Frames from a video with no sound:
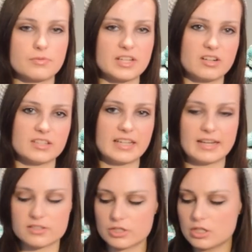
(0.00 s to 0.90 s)
fit on the
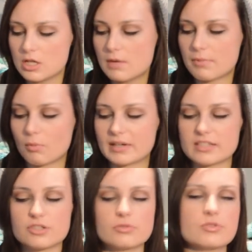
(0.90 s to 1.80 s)
handle, but when
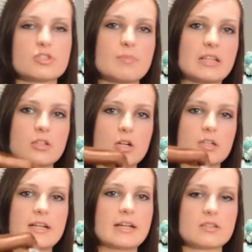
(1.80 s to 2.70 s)
I do use my
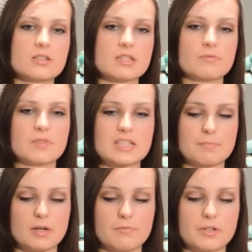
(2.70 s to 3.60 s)
longer handles, it fits
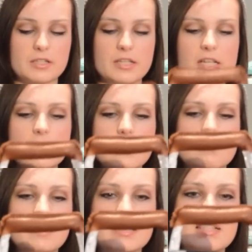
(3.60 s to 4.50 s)
perfectly
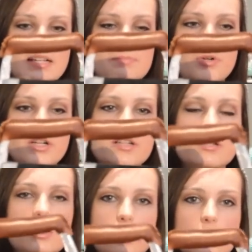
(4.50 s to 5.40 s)
because I can put it
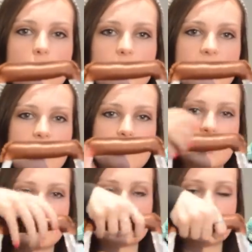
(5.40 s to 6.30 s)
low enough
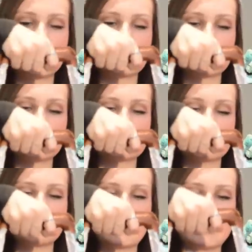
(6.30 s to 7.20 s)
that I still have room
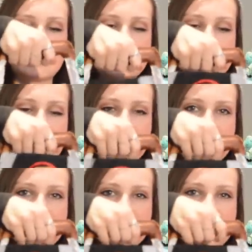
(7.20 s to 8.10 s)
in my hand. It's not
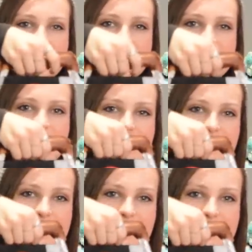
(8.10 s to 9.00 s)
getting strangled like it
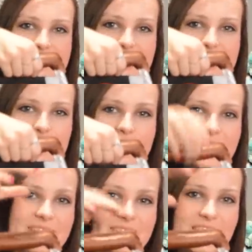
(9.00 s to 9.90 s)
is like that when
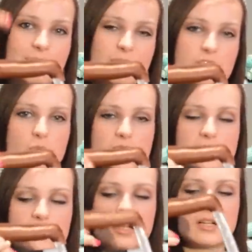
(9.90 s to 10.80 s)
I have my short
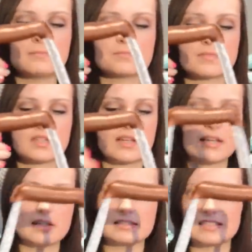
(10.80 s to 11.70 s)
handle on,
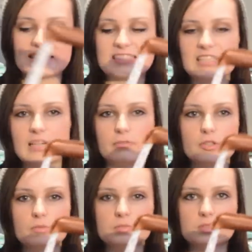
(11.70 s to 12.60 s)
and I still have
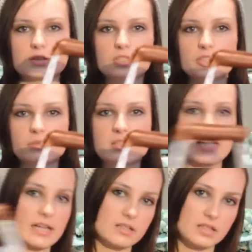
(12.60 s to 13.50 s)
room to use the
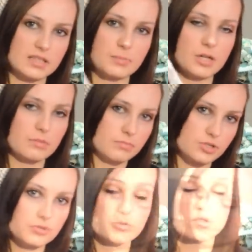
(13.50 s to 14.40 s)
handle at the bottom
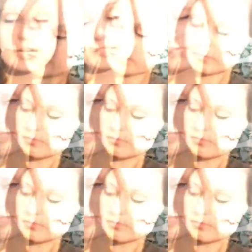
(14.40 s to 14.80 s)
to crack.